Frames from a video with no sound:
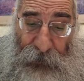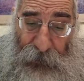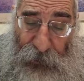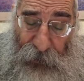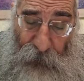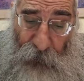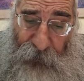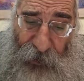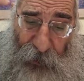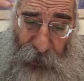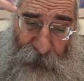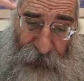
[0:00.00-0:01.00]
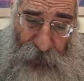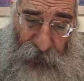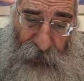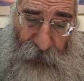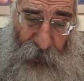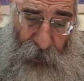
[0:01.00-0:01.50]
And we'll pick up
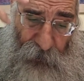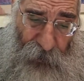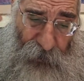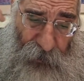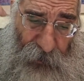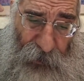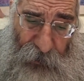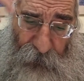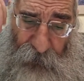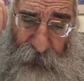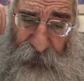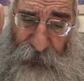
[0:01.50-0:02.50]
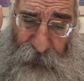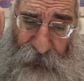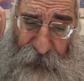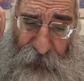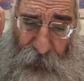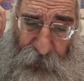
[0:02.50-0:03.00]
tomorrow. We also need,
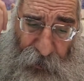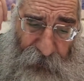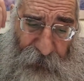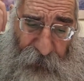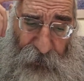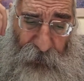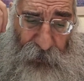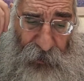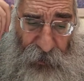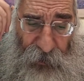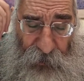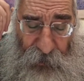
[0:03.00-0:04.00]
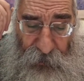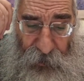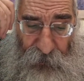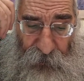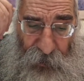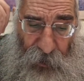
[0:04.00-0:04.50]
before we go further, we'll need a certain
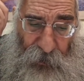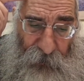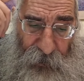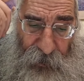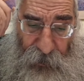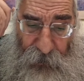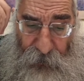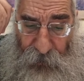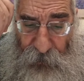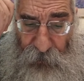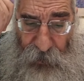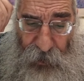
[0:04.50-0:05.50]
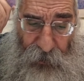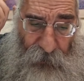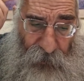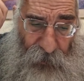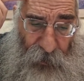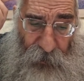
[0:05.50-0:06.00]
introduction, but we'll do that
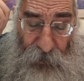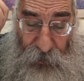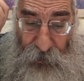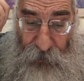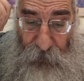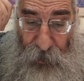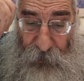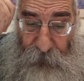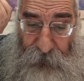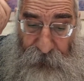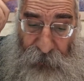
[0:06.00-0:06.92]
introduction tomorrow.